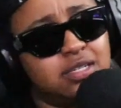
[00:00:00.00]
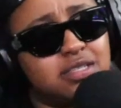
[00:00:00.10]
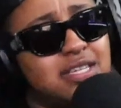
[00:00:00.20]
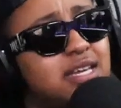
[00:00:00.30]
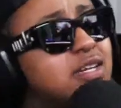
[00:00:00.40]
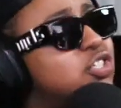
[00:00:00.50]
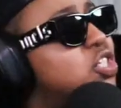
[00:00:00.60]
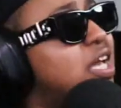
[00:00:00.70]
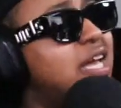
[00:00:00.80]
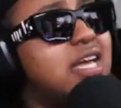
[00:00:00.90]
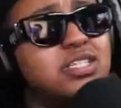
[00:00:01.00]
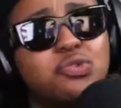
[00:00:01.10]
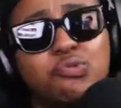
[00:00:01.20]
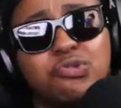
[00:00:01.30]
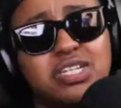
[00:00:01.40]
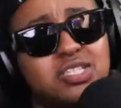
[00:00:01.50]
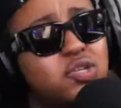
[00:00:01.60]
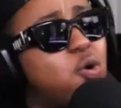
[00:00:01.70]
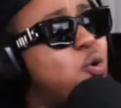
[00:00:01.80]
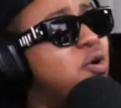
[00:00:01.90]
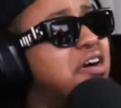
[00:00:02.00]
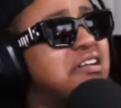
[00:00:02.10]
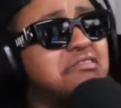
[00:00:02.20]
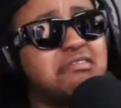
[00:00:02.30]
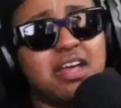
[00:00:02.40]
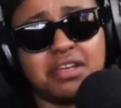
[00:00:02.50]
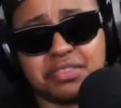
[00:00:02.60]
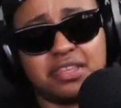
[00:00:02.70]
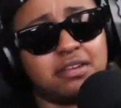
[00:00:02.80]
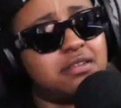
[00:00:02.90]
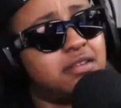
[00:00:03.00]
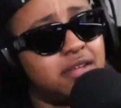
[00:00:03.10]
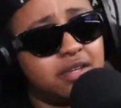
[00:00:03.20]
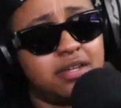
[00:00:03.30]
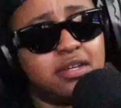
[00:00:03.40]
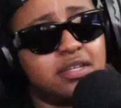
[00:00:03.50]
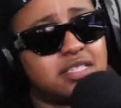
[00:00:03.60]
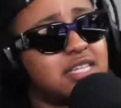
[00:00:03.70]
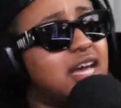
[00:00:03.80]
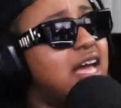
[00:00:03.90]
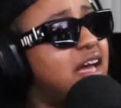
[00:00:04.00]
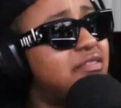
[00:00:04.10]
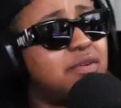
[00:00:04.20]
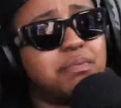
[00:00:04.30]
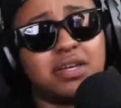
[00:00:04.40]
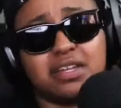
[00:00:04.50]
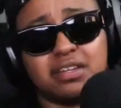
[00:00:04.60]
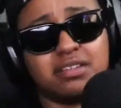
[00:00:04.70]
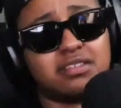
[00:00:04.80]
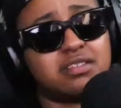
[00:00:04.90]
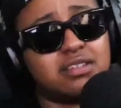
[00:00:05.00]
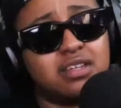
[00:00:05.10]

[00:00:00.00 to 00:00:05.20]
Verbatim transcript: take a chance, risk, or a nothing to have a penis.